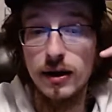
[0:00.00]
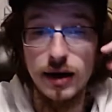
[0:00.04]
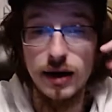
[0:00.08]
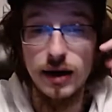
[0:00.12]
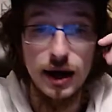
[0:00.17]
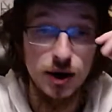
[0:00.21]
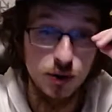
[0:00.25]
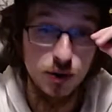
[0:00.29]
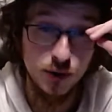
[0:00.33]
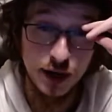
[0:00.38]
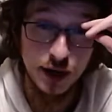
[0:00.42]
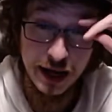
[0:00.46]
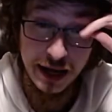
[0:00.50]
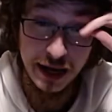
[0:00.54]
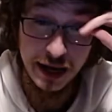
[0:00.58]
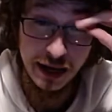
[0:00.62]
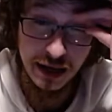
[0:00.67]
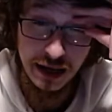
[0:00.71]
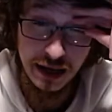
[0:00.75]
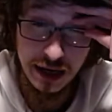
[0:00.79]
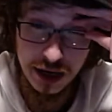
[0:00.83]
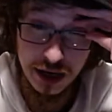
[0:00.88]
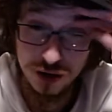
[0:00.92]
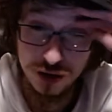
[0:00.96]
I don't like
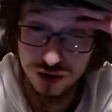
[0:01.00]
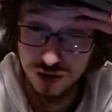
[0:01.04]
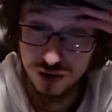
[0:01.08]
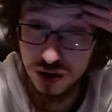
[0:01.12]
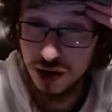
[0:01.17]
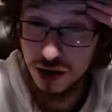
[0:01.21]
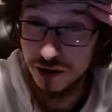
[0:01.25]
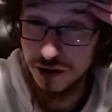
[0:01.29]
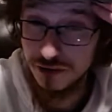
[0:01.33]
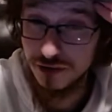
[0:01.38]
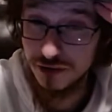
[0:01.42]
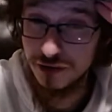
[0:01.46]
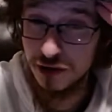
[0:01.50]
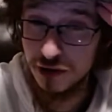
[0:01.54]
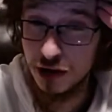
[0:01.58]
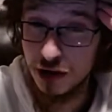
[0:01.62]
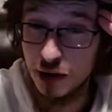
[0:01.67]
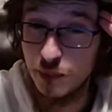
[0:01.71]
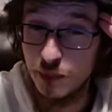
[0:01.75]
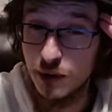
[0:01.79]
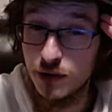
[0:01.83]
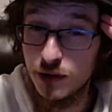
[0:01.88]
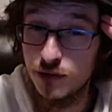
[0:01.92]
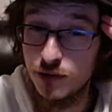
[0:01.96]
getting draws in
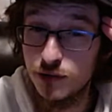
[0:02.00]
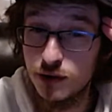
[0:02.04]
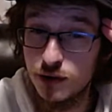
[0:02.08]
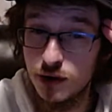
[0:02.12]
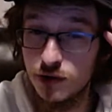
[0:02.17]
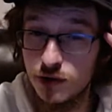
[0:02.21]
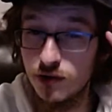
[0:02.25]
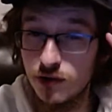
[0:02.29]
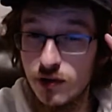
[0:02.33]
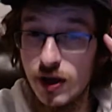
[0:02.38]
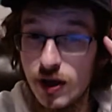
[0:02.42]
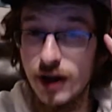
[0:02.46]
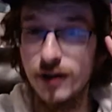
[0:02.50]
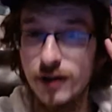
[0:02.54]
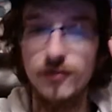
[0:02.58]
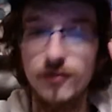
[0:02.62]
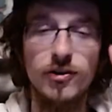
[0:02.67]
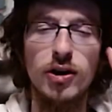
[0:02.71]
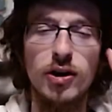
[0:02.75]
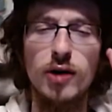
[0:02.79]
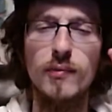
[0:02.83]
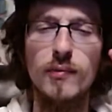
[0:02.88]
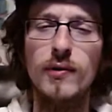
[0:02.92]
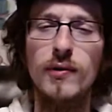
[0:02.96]
tournaments, because a lot of
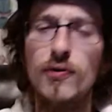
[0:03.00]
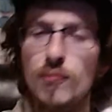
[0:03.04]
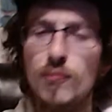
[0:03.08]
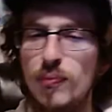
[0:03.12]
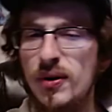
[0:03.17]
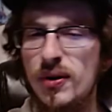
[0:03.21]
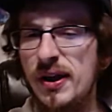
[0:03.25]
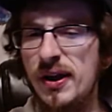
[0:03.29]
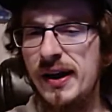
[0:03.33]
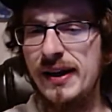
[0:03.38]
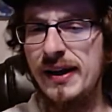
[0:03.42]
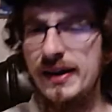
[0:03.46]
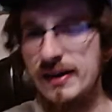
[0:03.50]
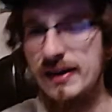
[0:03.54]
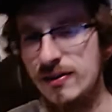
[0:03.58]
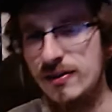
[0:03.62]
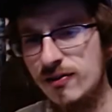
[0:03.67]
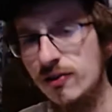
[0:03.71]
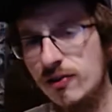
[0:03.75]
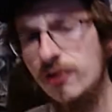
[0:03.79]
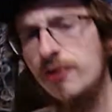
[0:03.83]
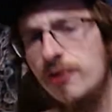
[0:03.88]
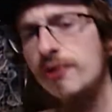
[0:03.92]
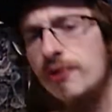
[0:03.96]
tournaments play
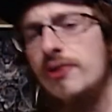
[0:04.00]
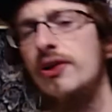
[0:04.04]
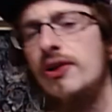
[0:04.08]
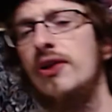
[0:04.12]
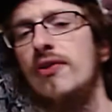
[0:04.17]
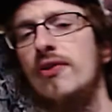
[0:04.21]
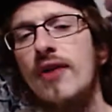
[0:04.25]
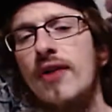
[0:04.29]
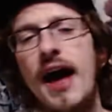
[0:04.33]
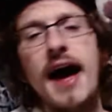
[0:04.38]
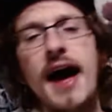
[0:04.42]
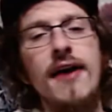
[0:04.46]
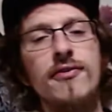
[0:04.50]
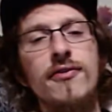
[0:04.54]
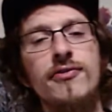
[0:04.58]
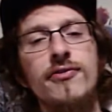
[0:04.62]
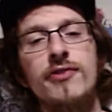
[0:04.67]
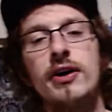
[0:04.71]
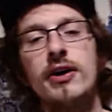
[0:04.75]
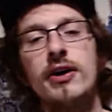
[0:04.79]
until the last